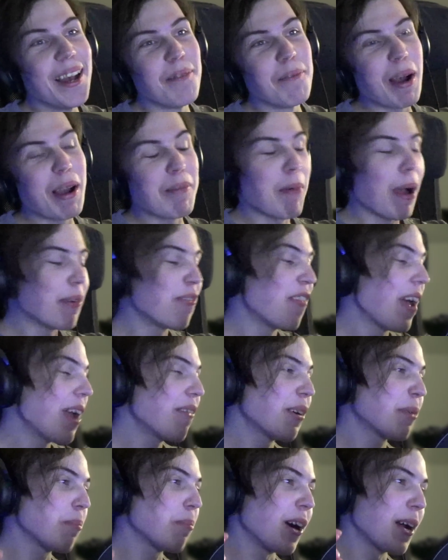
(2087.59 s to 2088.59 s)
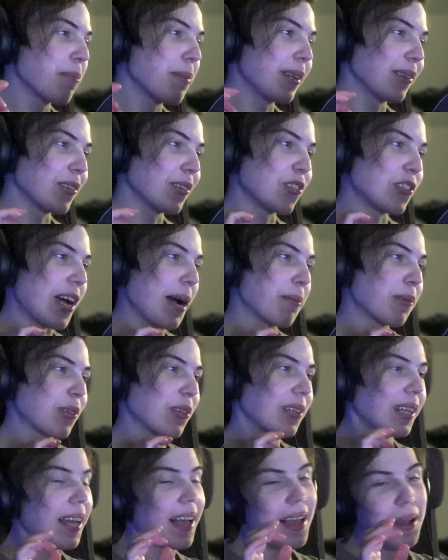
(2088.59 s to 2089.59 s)
but my favorite part about this chapter
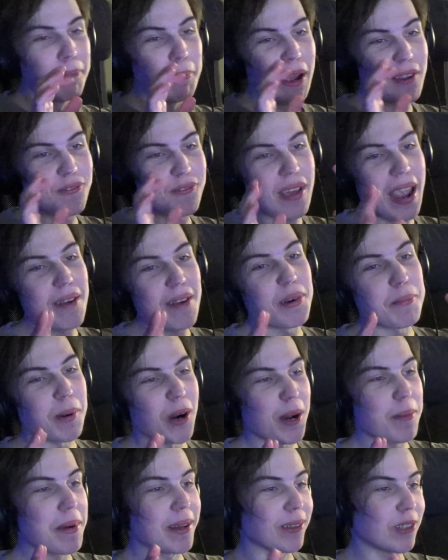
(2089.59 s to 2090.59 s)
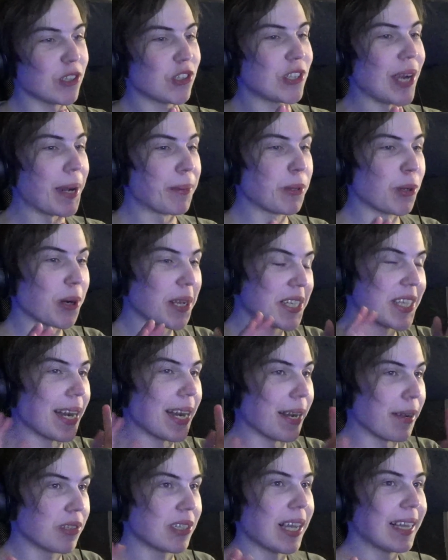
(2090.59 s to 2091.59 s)
is that
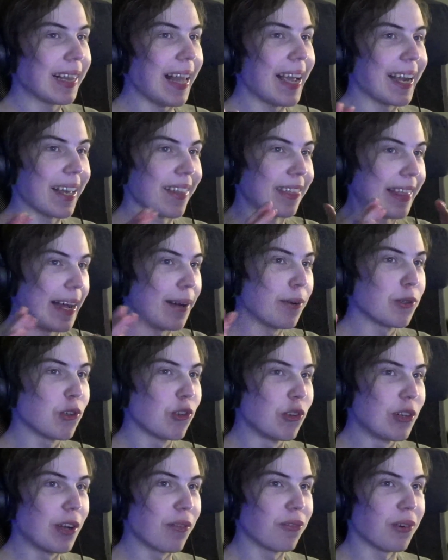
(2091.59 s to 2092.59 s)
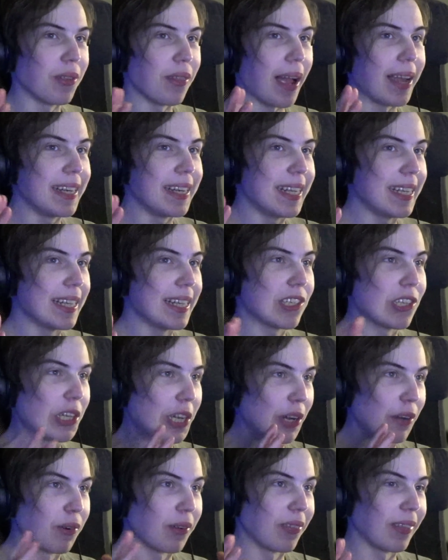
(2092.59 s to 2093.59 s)
I've said like 1,000 different ideas and
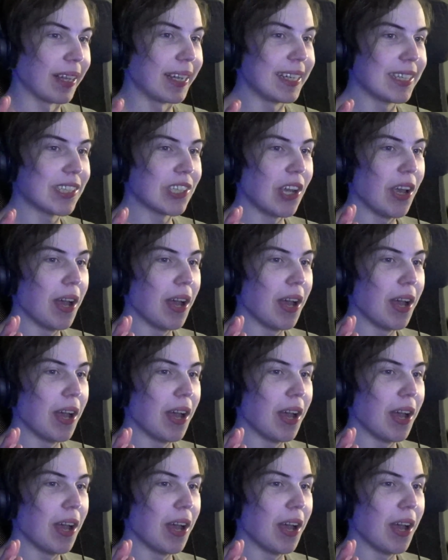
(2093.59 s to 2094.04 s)
different things.